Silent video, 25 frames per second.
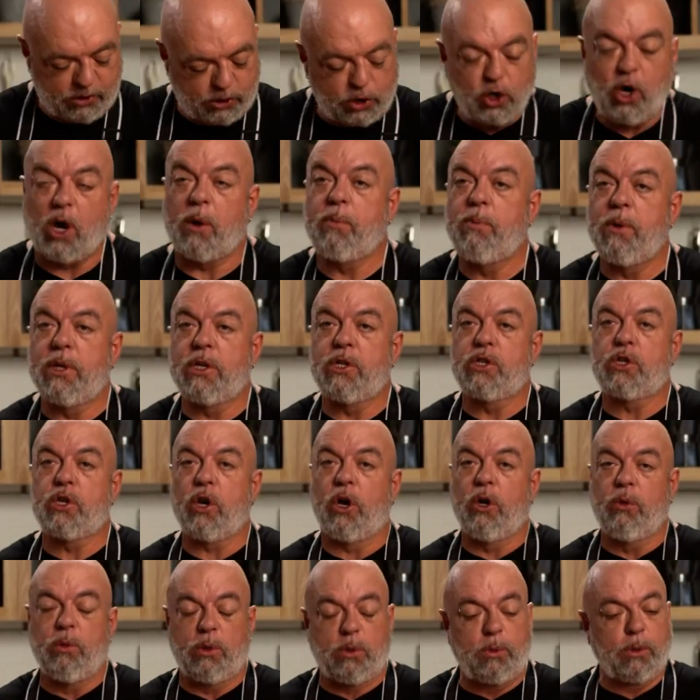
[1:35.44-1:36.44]
a sharpening
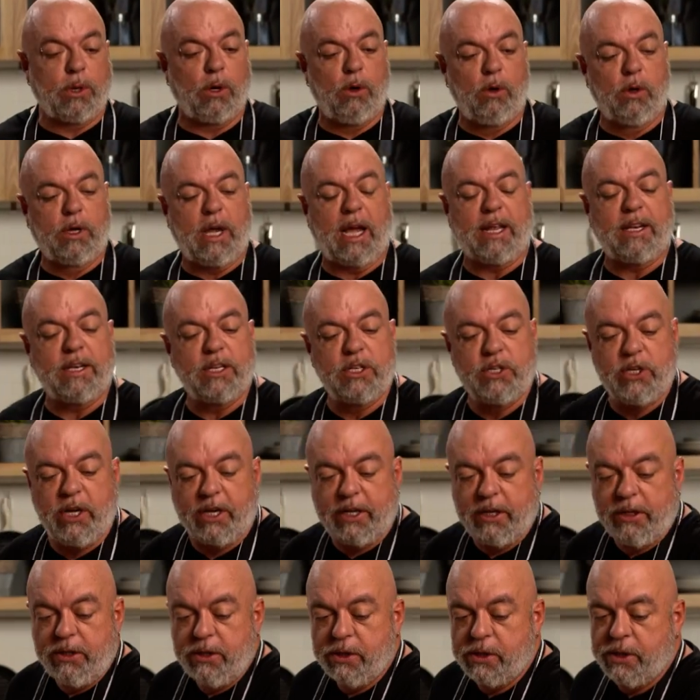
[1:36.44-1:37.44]
stone, which we're going to look at in a
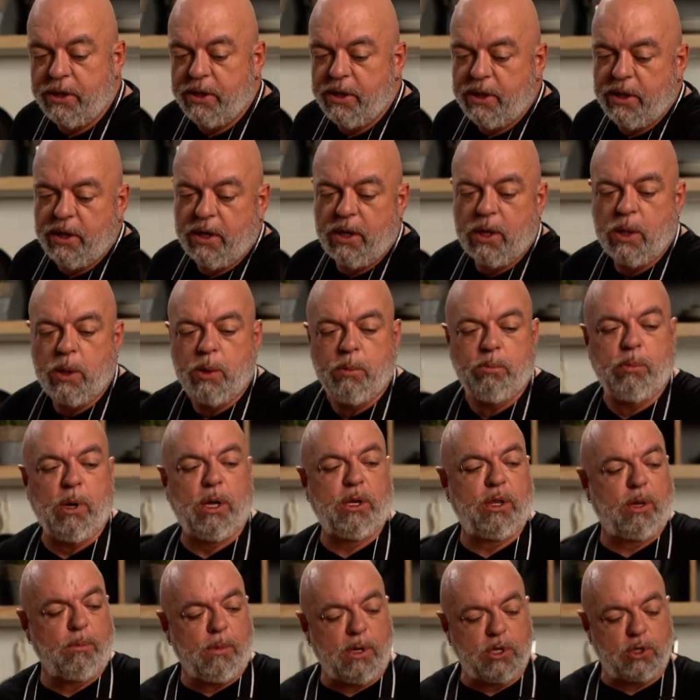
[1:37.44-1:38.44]
second.
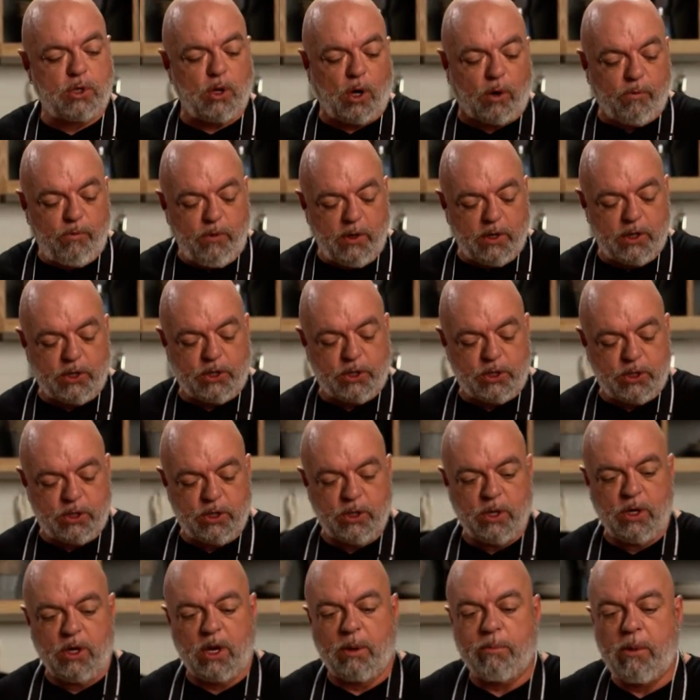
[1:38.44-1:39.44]
But the most obvious
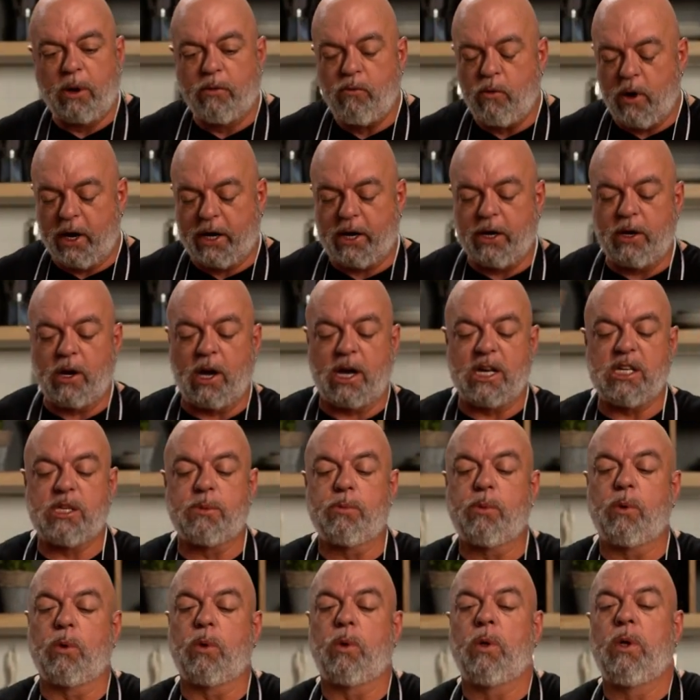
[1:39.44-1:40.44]
and most
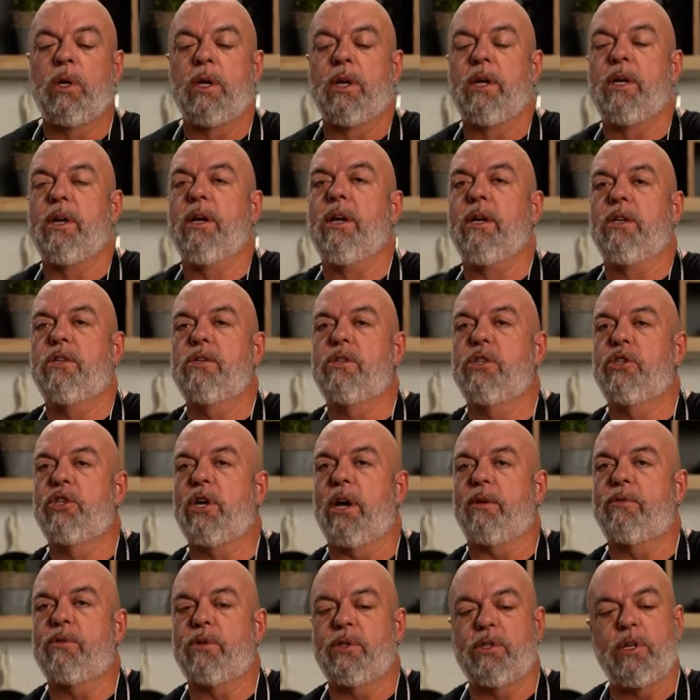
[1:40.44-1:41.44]
recognizable is the
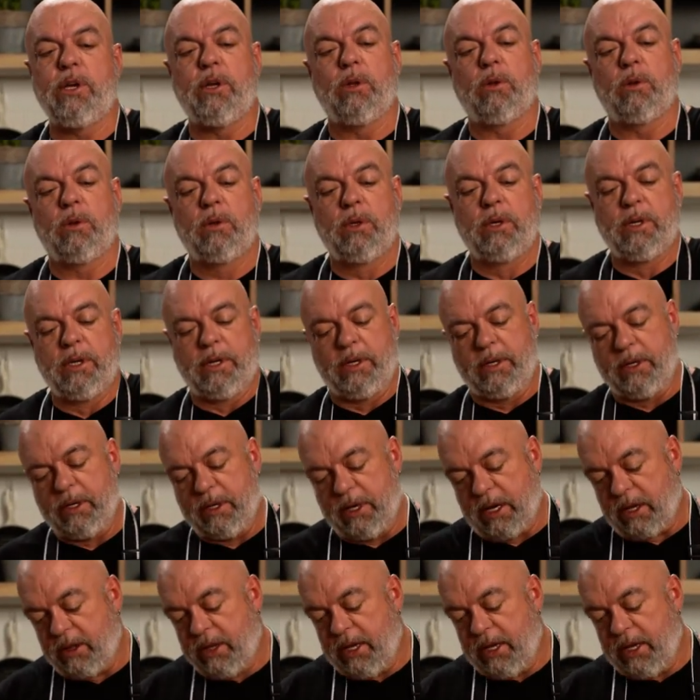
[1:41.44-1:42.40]
chef steel. Now